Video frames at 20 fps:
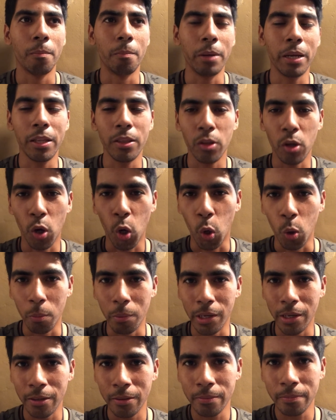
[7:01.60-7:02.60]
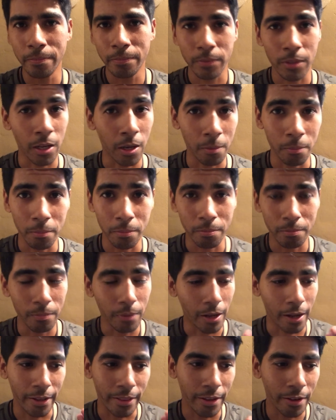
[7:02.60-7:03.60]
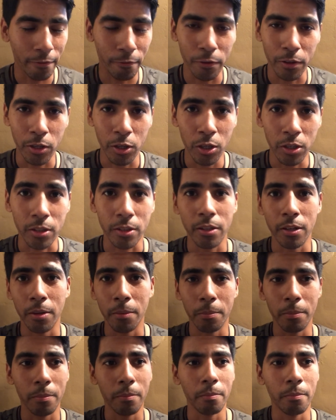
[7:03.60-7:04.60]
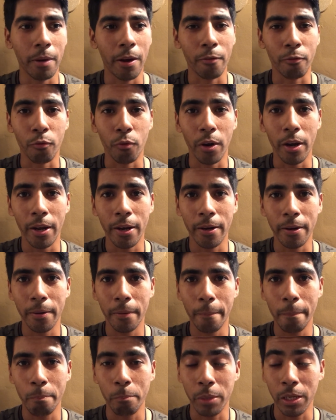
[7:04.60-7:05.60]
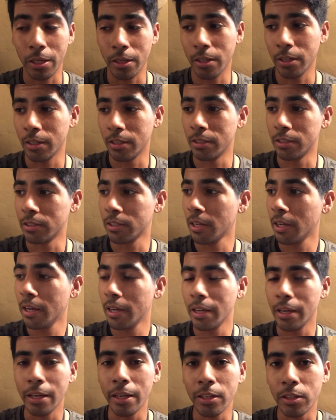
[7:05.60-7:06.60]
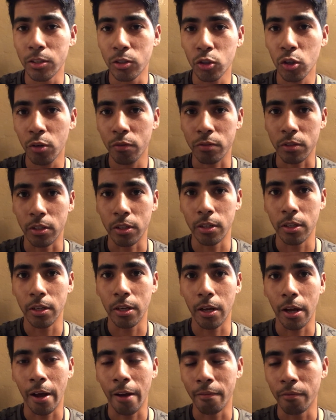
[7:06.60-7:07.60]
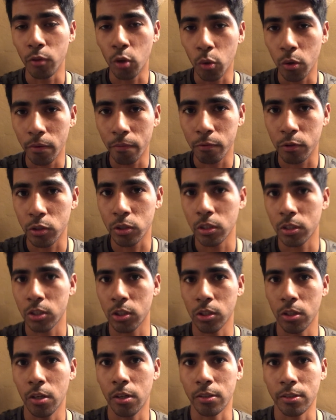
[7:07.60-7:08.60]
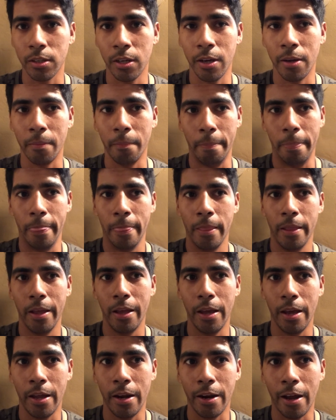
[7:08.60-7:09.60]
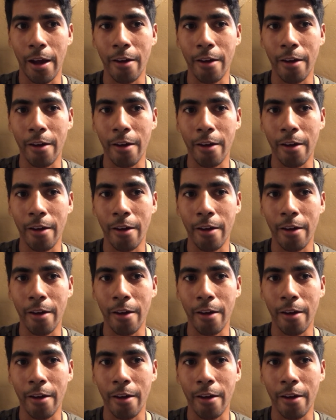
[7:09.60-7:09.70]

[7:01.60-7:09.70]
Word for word: Being the homie, I'm, I definitely hooked up my friend because he deserves it. I've known him for such a long time, and